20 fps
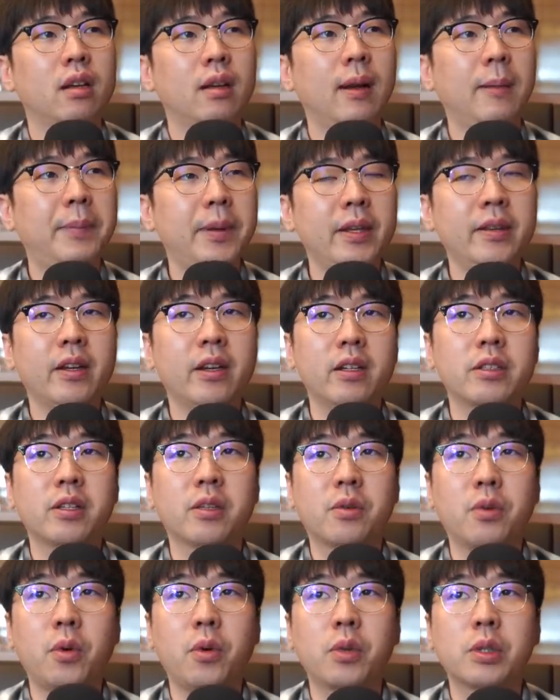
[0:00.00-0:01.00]
yeah, being there as
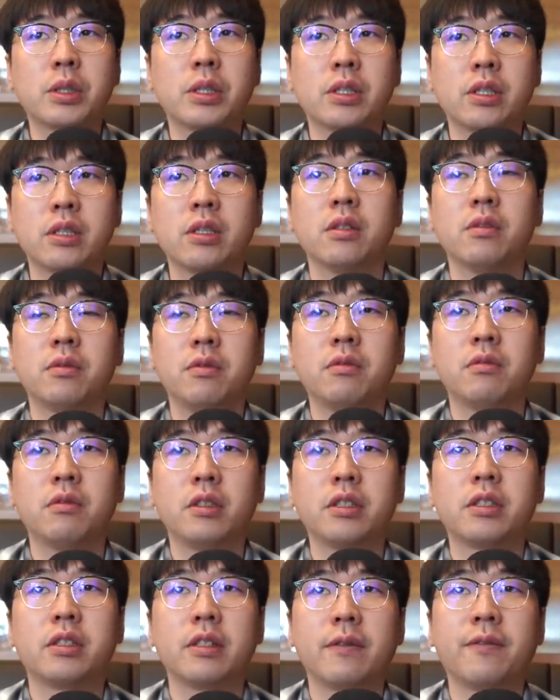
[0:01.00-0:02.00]
a coach
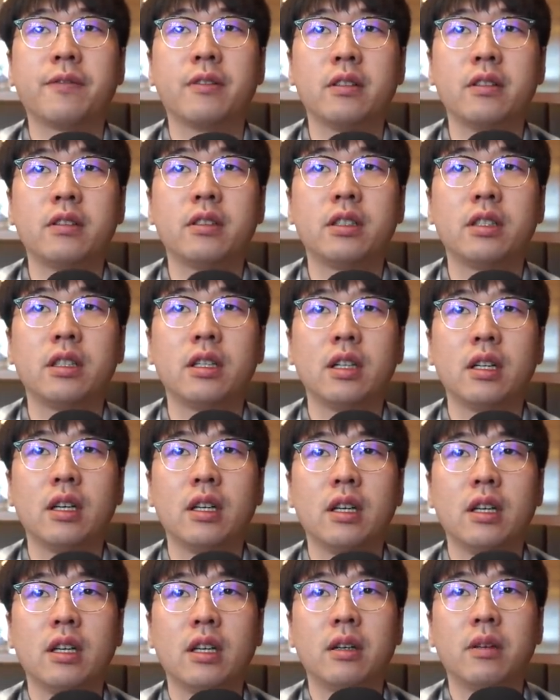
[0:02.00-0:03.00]
was different.
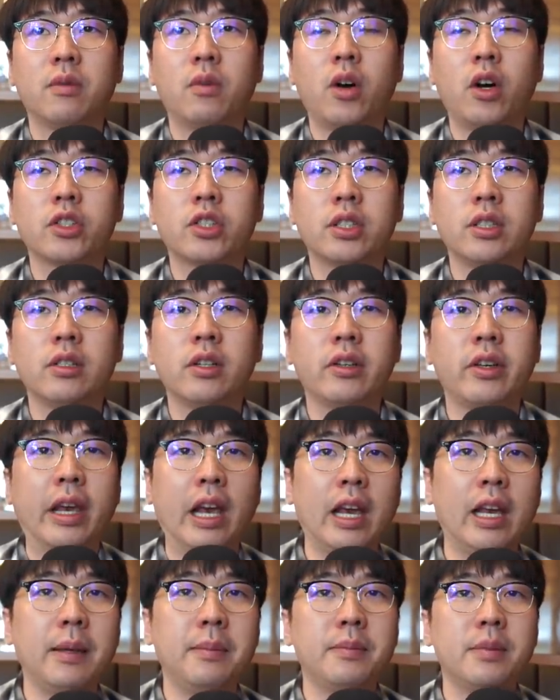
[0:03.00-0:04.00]
Watching the
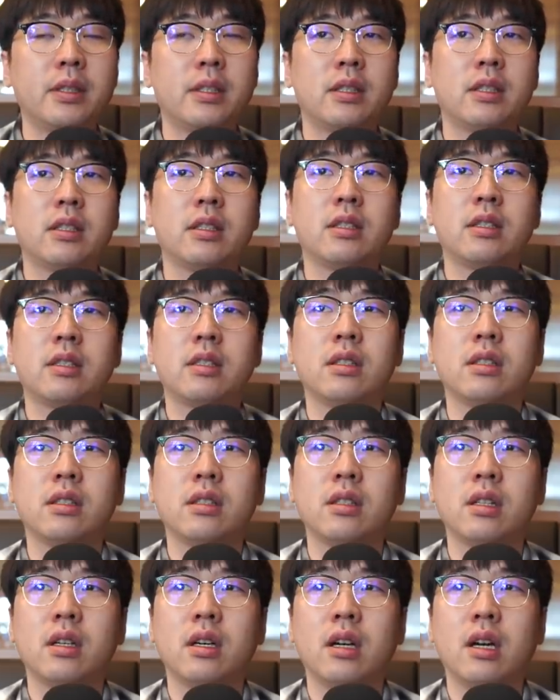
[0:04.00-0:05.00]
games
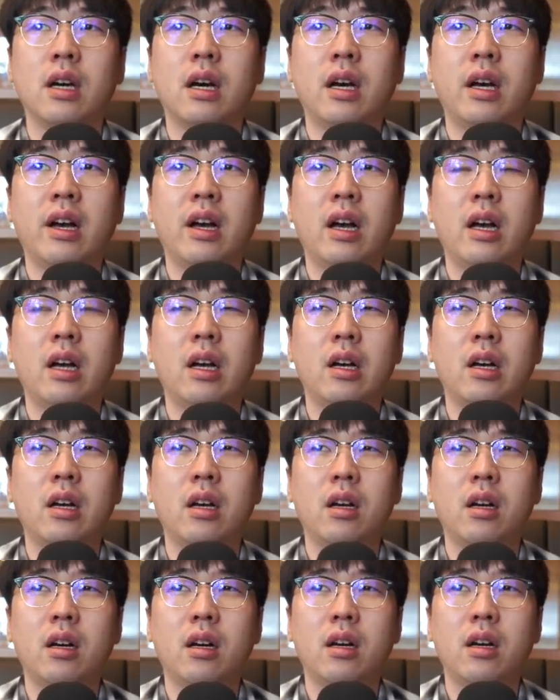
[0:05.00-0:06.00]

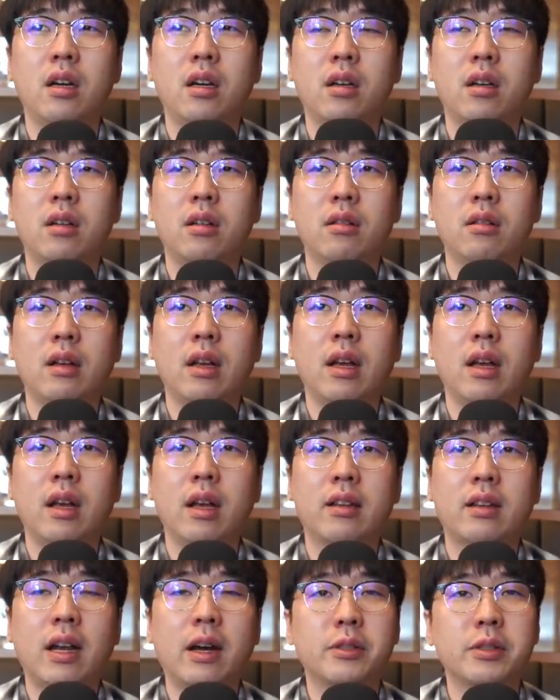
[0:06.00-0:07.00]
uh,
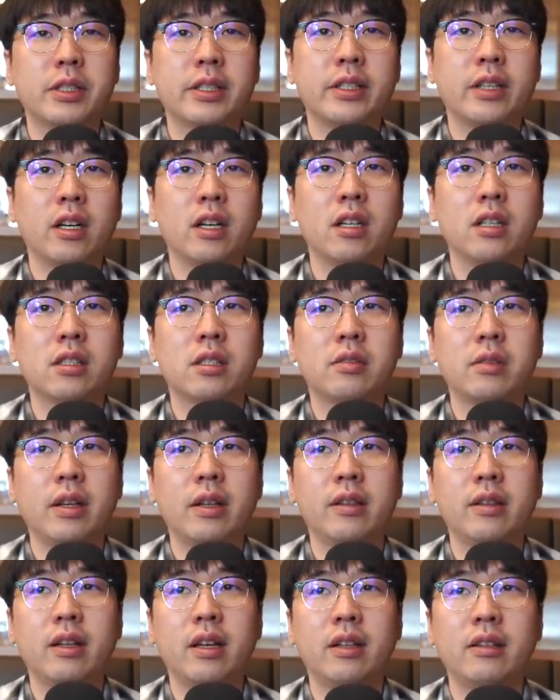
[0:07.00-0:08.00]
at downstairs
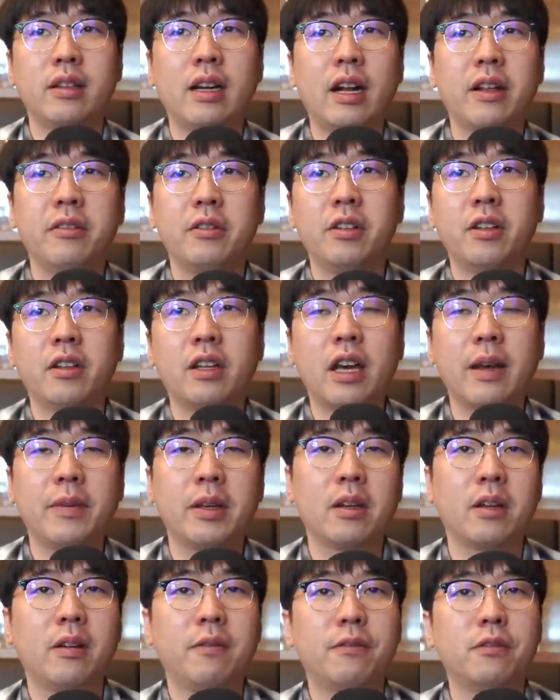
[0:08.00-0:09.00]
and then not really
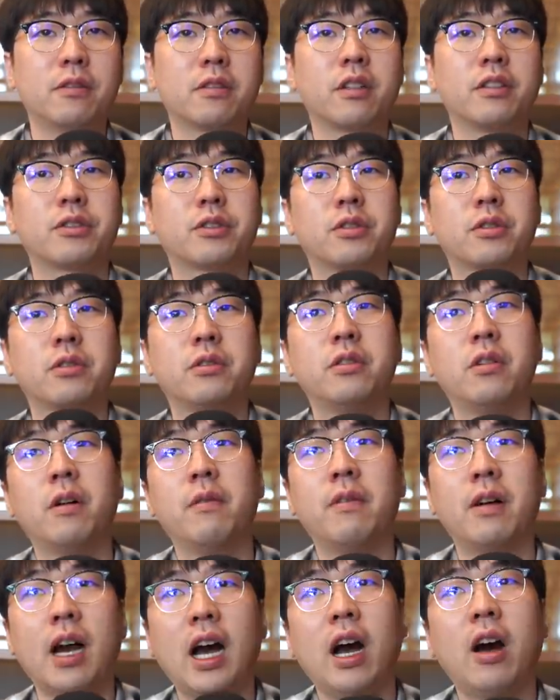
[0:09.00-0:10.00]
having a full control
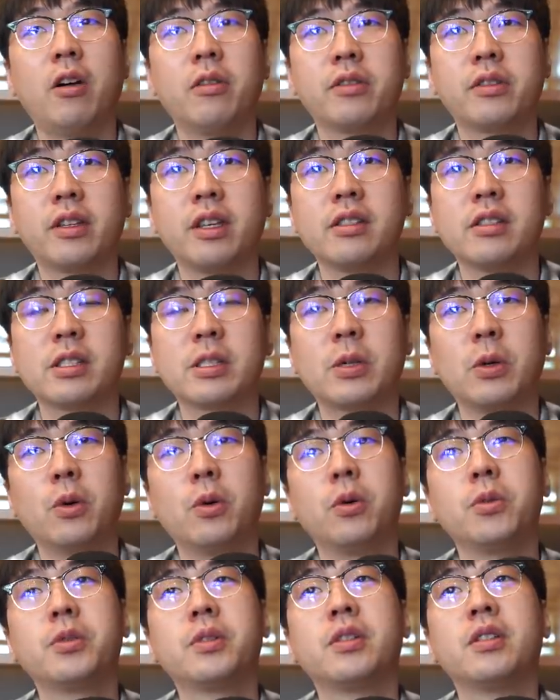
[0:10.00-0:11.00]
of how things
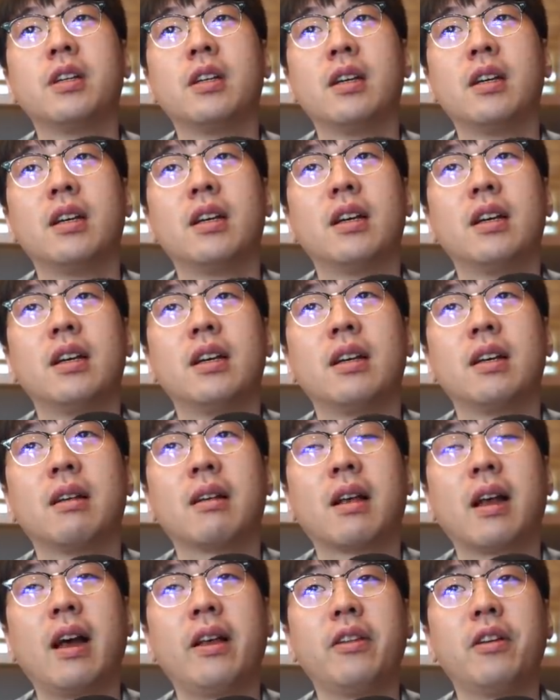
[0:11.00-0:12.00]
goes
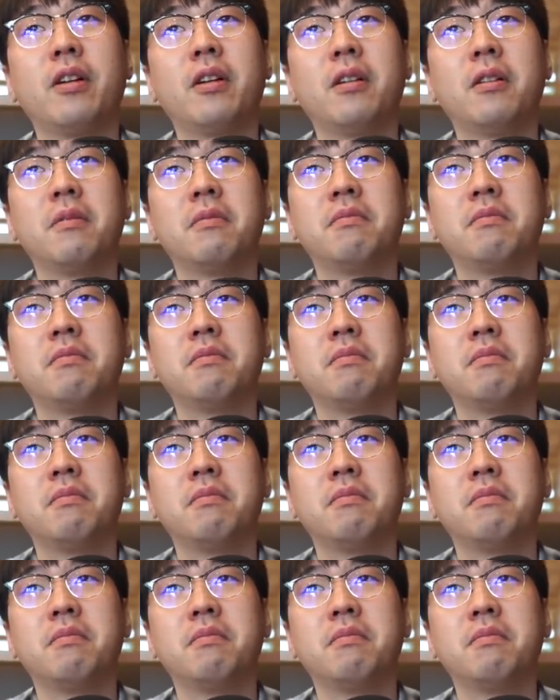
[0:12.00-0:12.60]
kind of